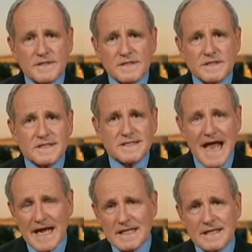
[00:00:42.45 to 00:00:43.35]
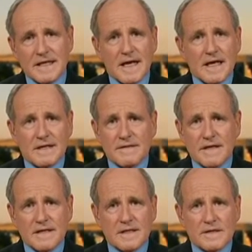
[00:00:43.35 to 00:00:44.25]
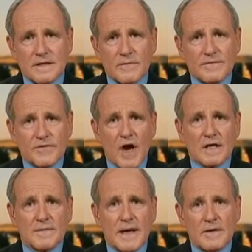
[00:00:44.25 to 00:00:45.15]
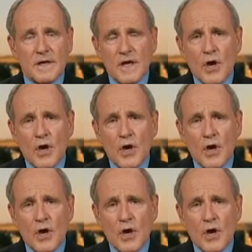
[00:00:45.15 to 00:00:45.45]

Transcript: This is exactly the kind of thing that we've talked about.